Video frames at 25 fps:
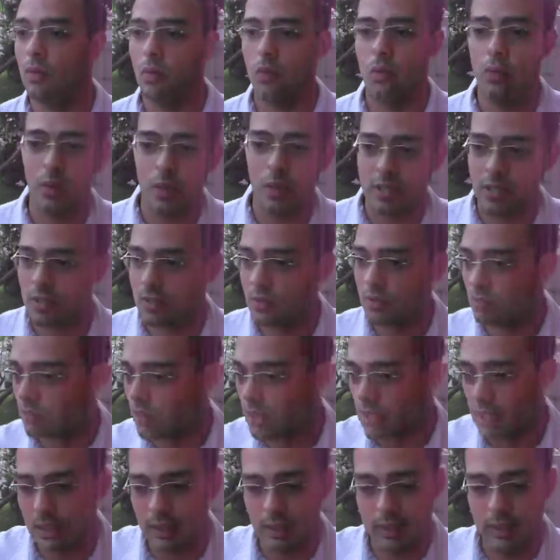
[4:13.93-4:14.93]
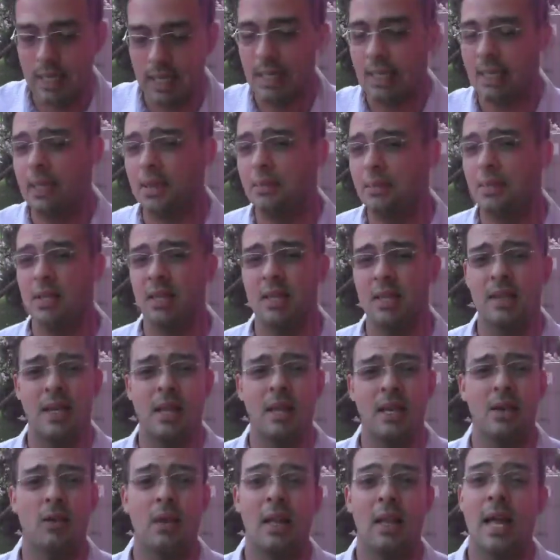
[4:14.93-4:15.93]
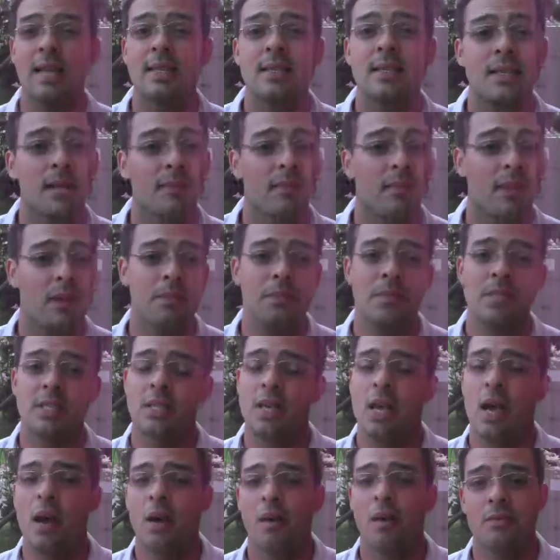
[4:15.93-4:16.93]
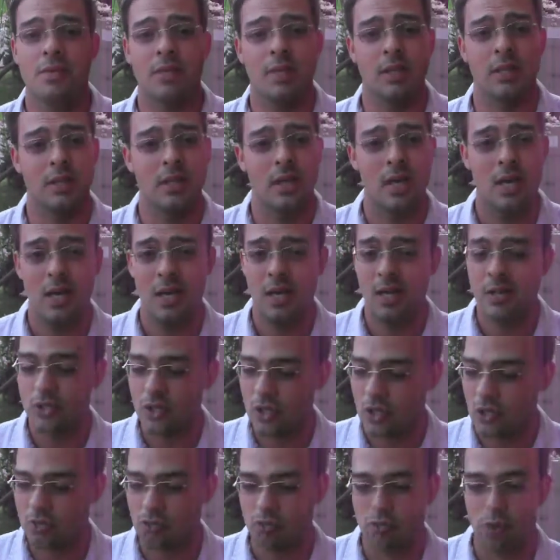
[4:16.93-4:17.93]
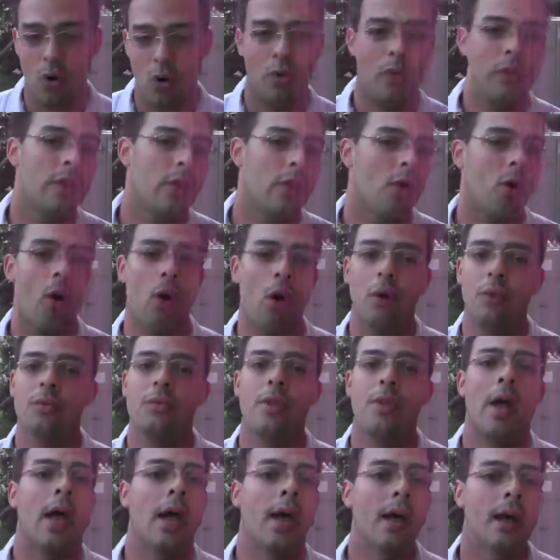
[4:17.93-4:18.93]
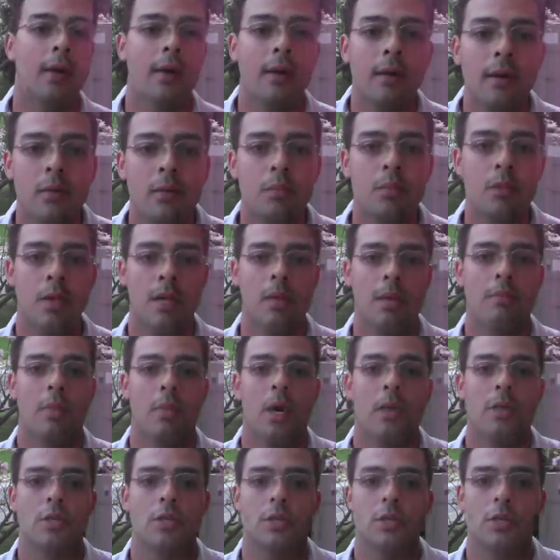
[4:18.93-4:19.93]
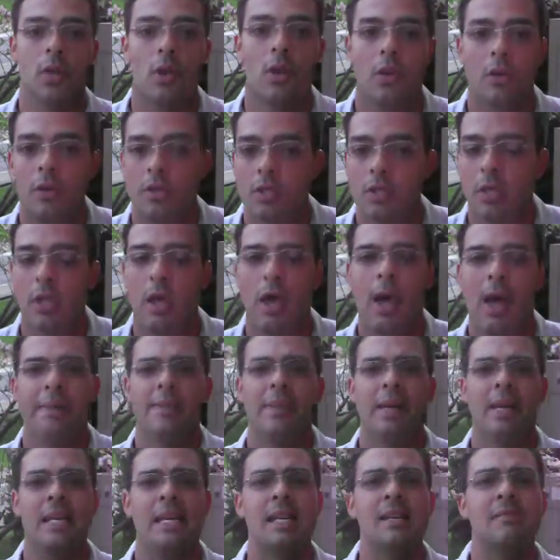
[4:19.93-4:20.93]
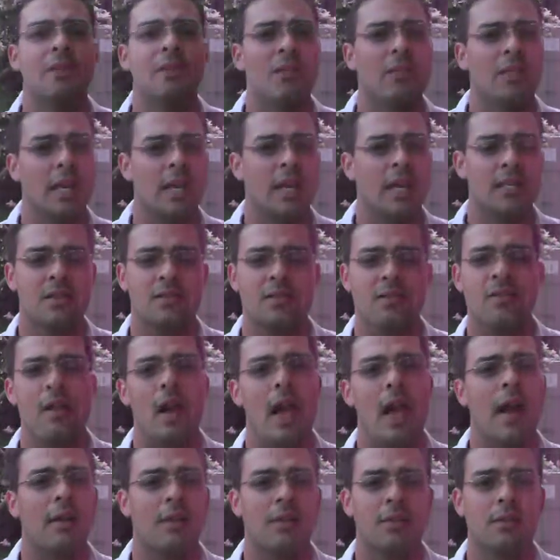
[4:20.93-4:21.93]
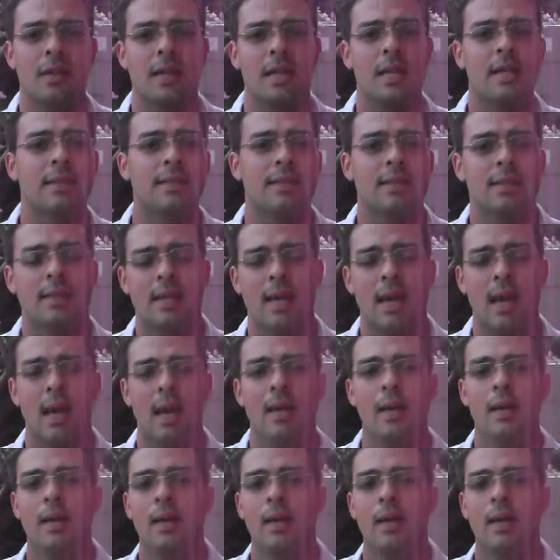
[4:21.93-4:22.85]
which can lead them to think less of themselves and just ruin their whole day. Pretty much, there's many different things factoring into that,